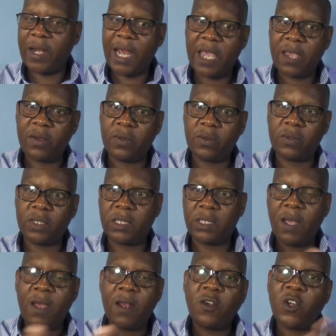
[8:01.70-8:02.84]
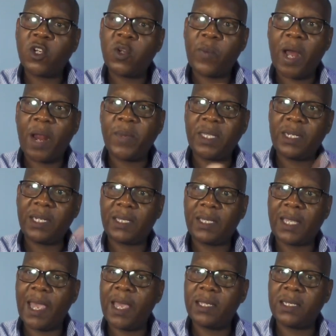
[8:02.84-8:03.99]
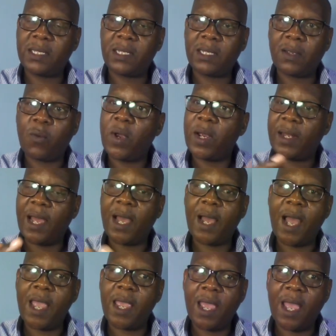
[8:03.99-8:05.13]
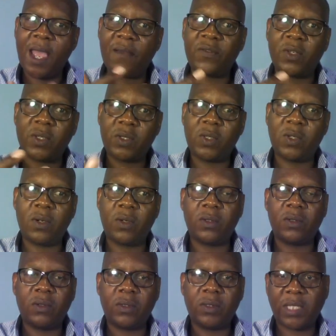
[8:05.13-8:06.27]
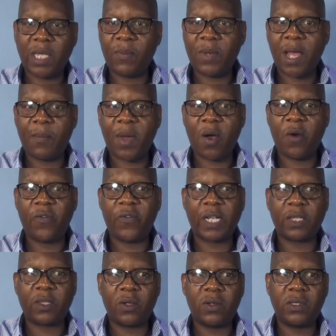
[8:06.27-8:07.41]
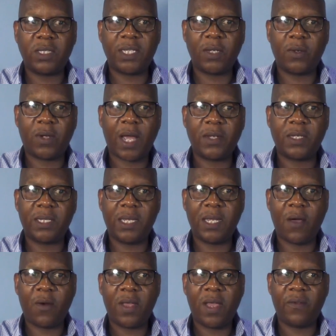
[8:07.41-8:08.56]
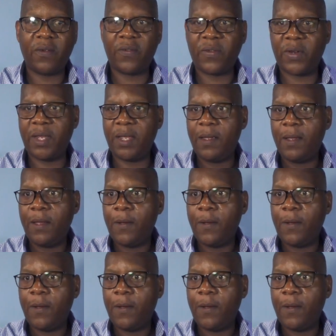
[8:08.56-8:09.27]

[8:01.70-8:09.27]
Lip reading: I use non-parametric tests whether I have the same number of factors. You can see here we have 3.